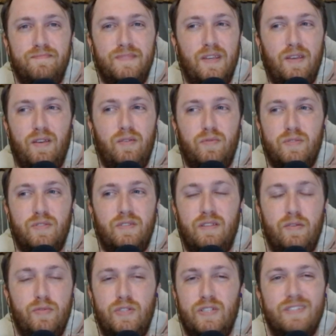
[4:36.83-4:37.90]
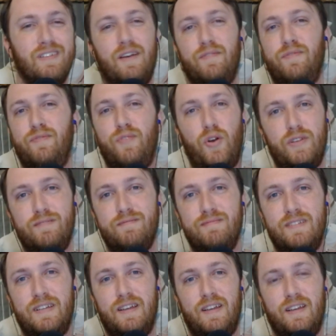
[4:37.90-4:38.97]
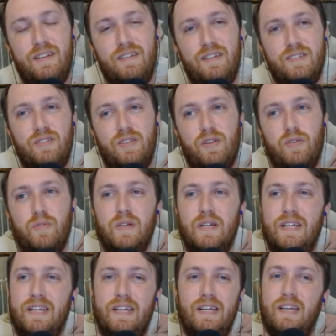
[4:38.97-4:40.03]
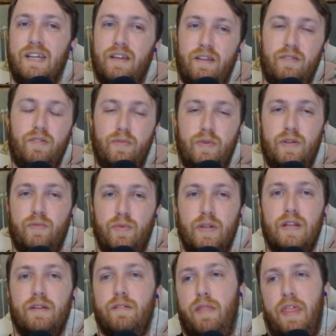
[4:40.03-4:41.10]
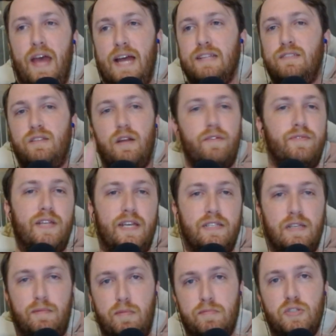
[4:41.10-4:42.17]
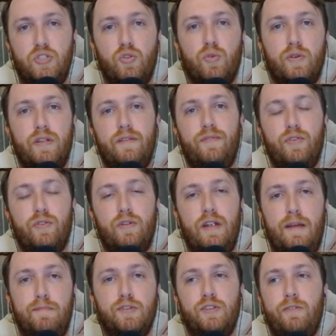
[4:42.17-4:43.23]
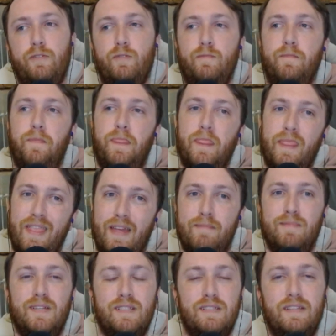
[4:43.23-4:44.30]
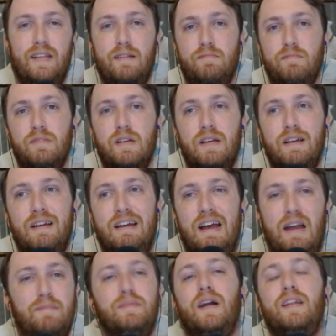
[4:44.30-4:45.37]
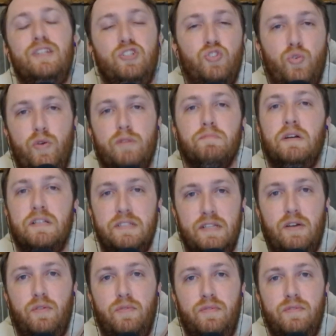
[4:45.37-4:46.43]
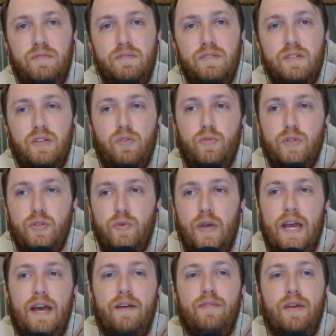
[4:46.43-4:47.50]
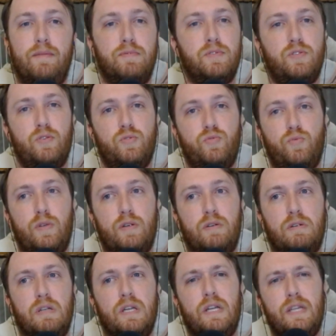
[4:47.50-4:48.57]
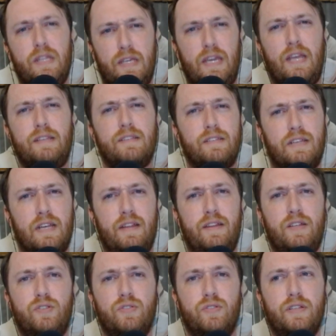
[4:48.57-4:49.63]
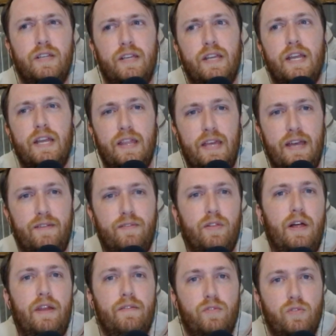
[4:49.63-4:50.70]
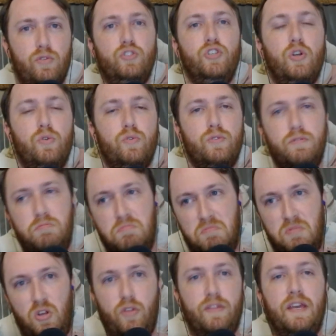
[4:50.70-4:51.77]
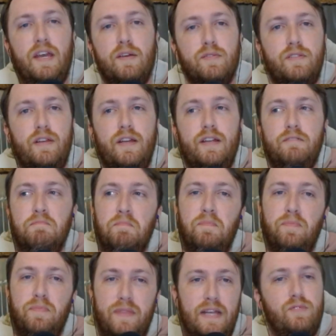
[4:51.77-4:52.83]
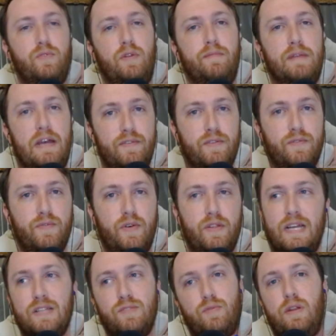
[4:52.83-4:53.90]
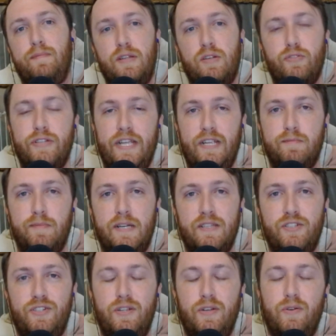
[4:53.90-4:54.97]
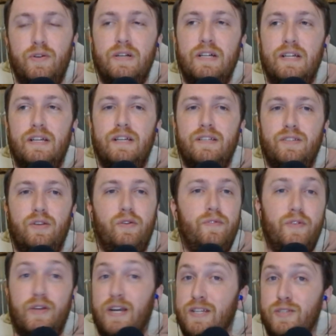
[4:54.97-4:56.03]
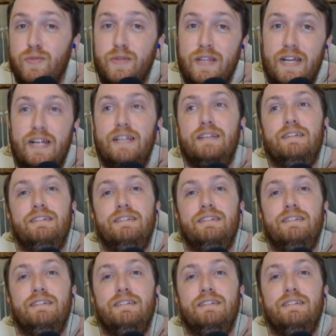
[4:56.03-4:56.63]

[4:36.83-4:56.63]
It was it was just not fun. So when when that stuff takes up a majority of your episode, that means that I'm I'm not enjoying myself. You know, when you have episodes where case is kind of interesting and they have a lot of good jokes on the outside. That's when I'm having fun. That's when I'm entertained by the show. So if you're not doing that,